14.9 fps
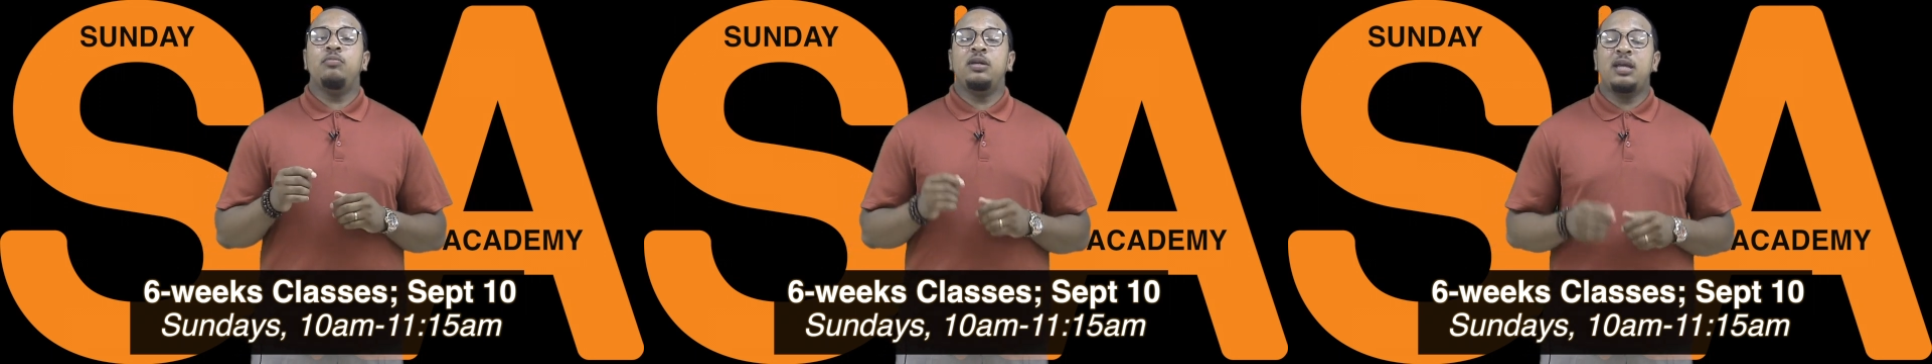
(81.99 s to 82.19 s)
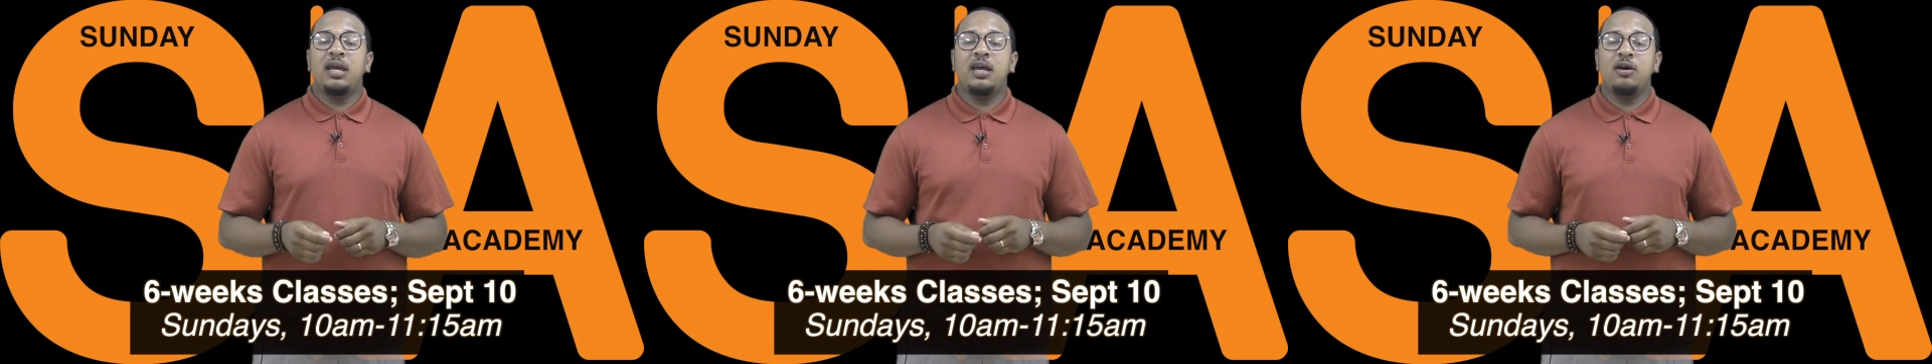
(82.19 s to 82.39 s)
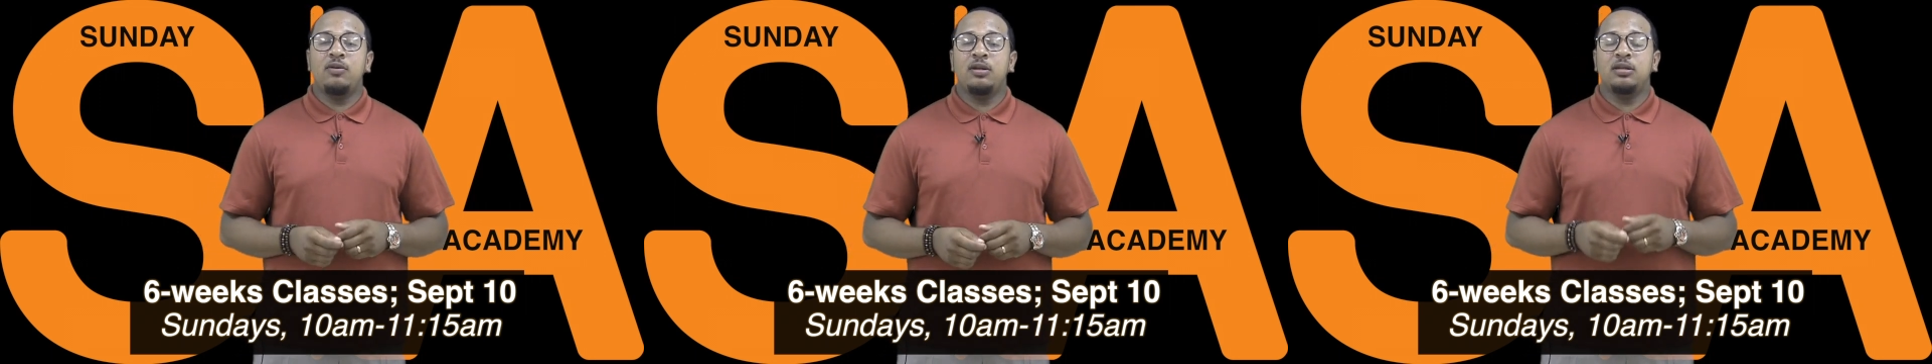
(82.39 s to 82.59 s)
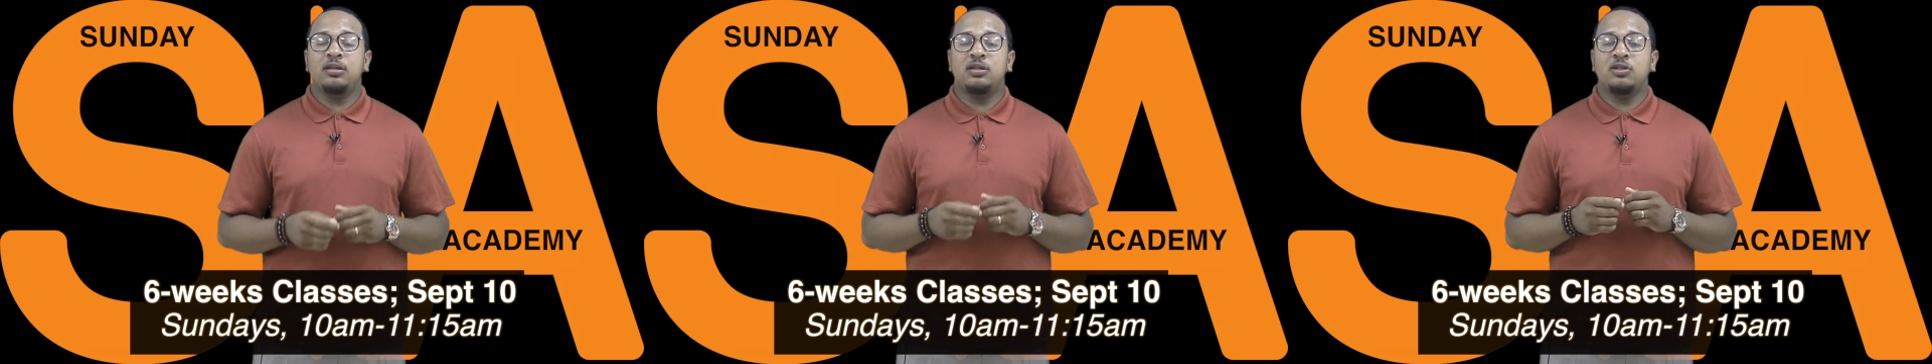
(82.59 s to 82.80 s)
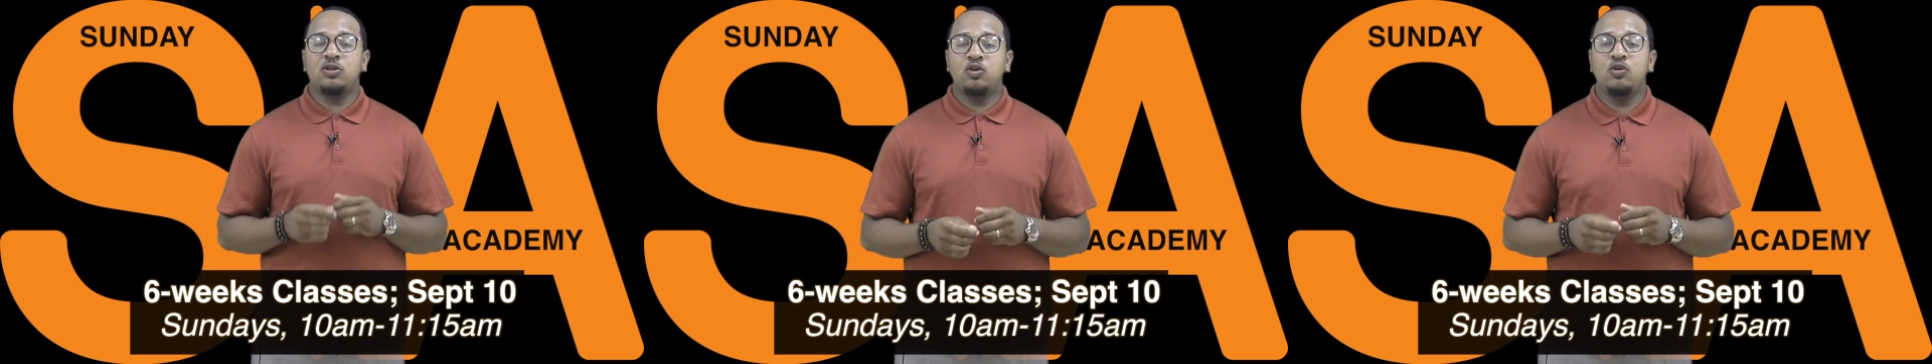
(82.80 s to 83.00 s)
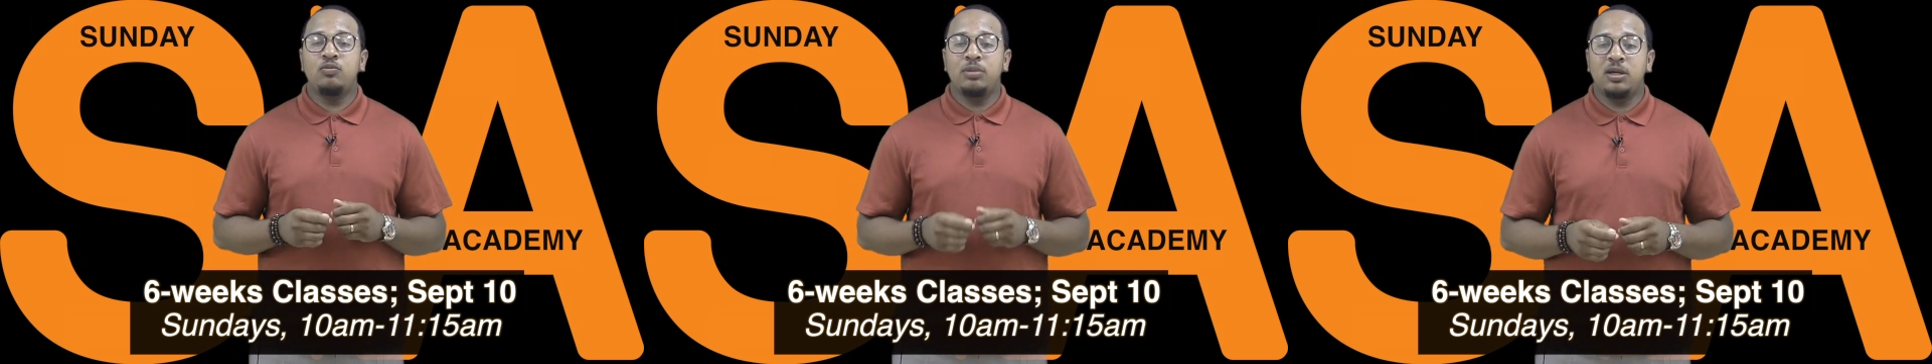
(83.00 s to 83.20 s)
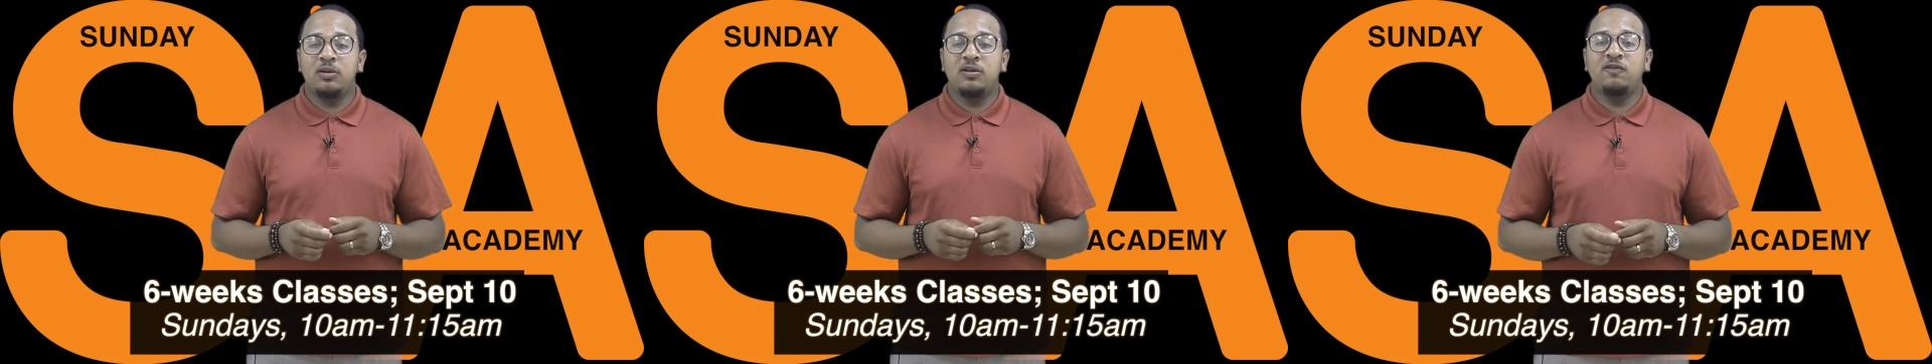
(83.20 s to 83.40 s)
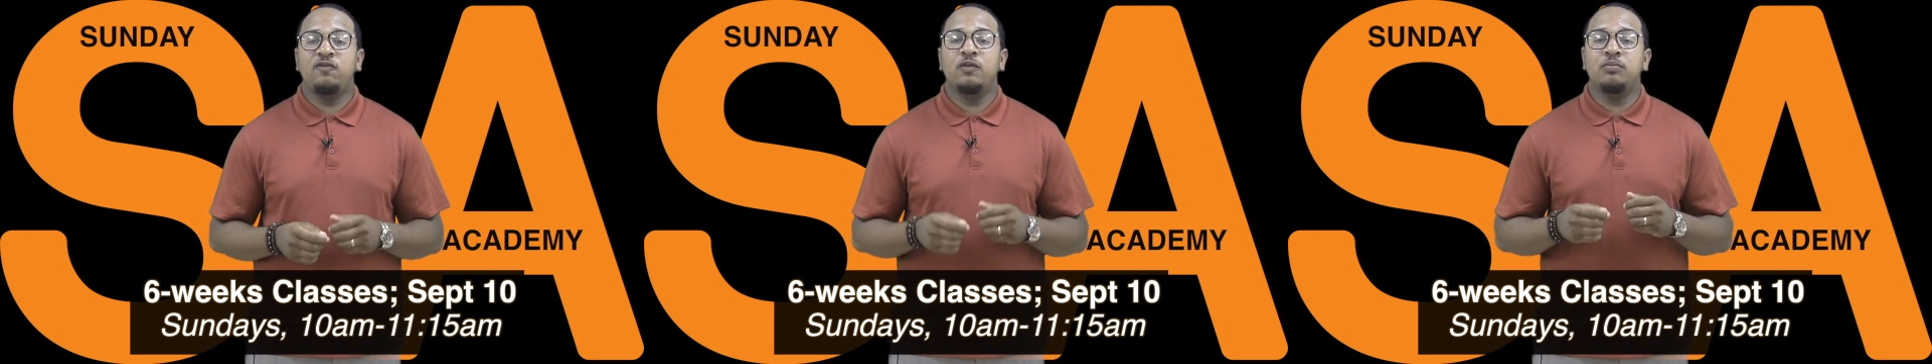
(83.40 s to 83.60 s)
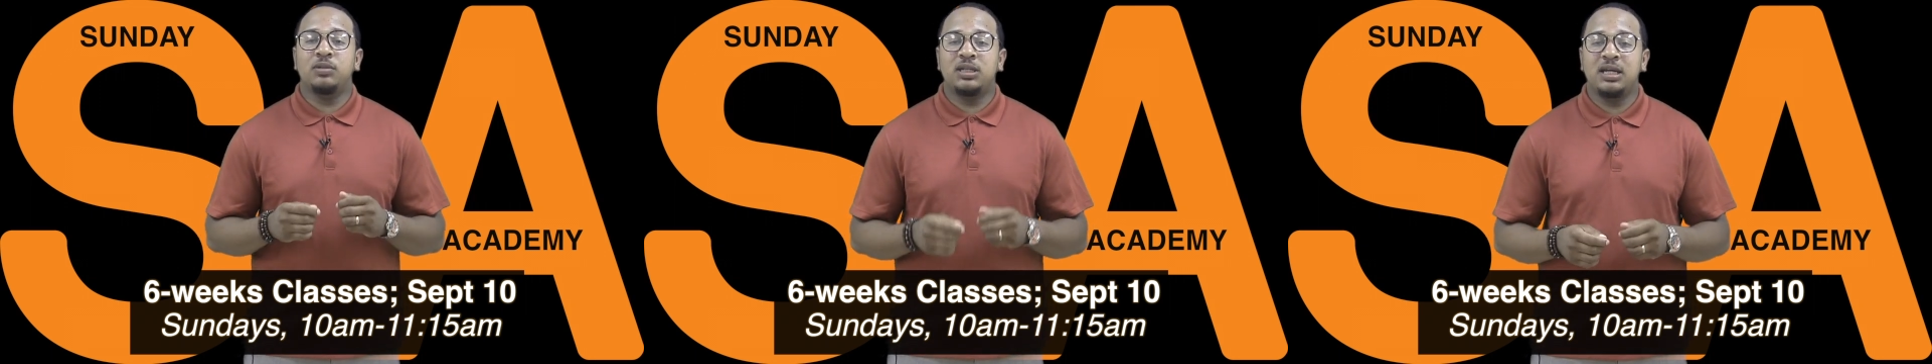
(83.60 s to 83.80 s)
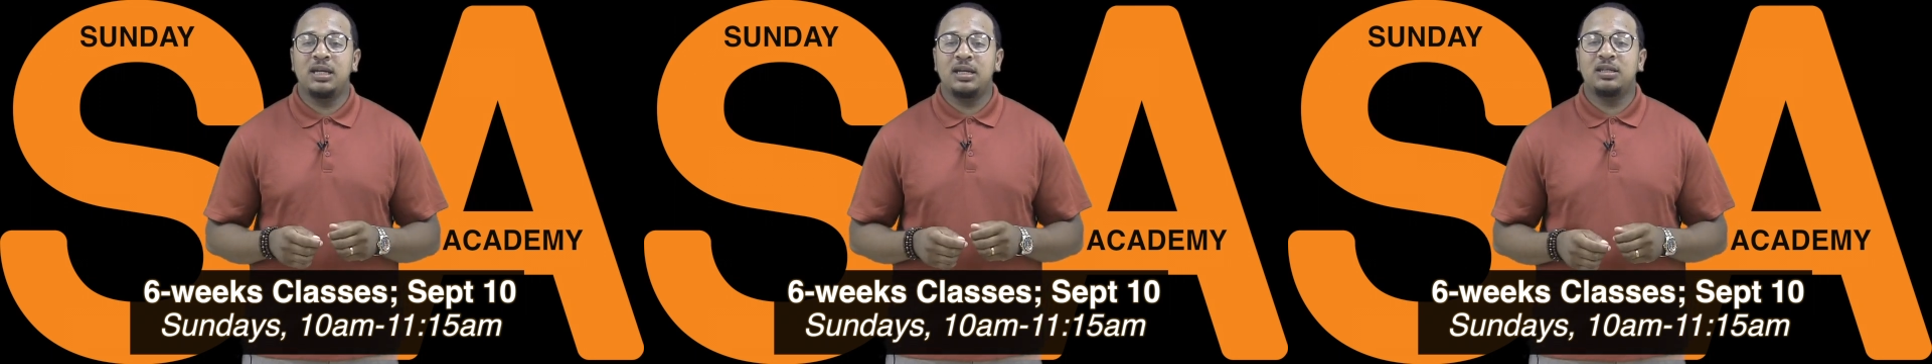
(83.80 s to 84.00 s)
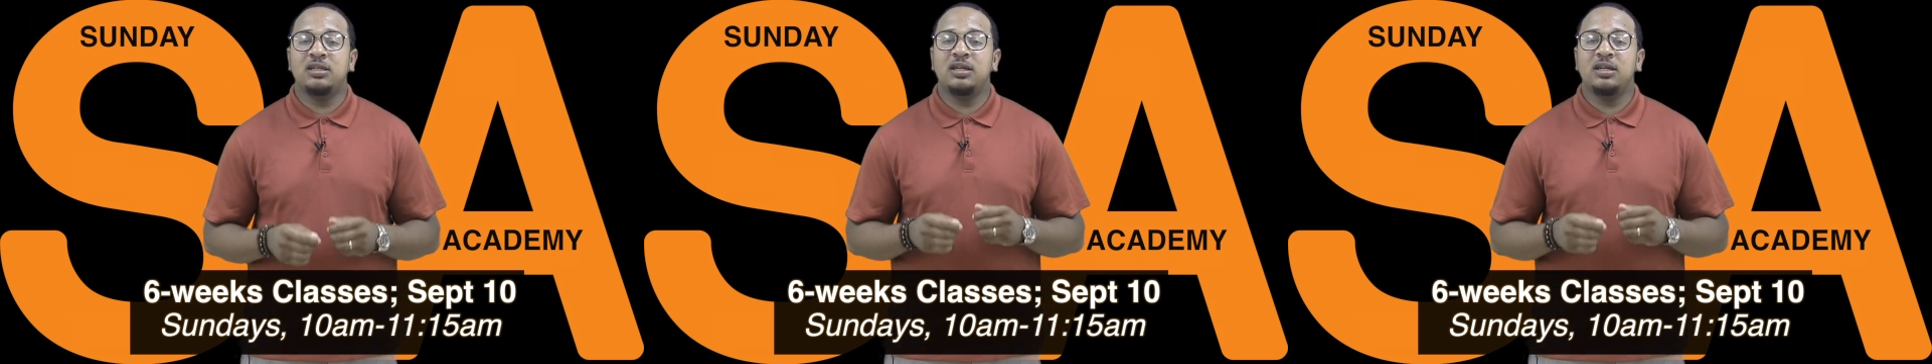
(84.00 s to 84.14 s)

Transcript: be held in the school building from 10